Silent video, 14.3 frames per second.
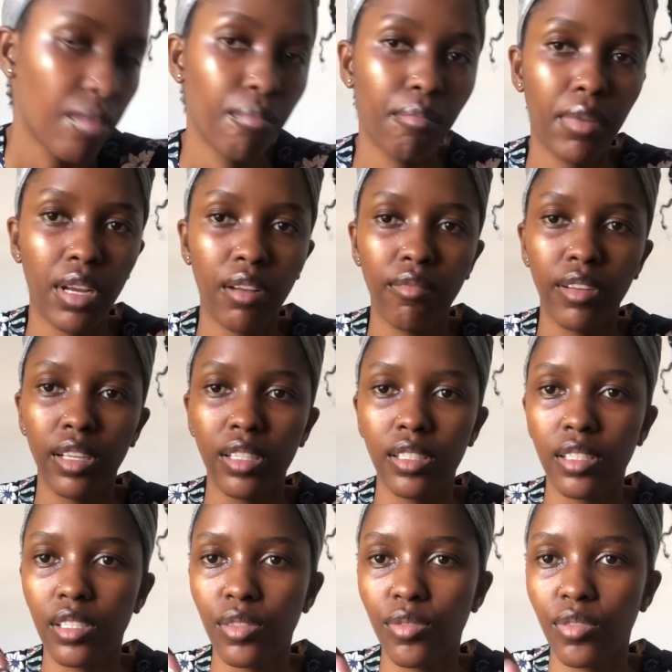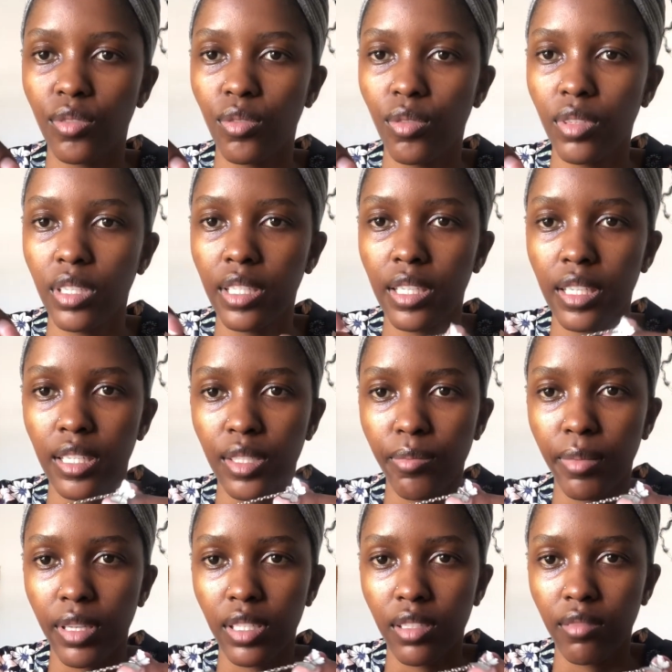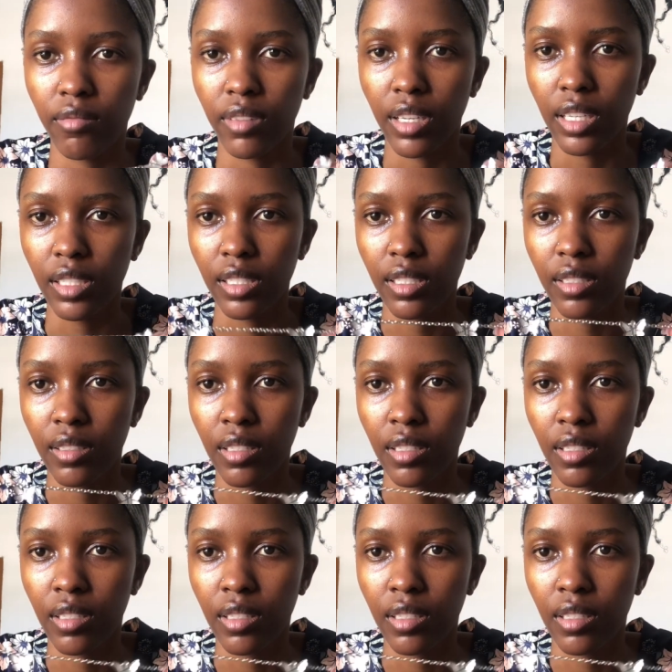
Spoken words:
butterflies. This one only has butterflies.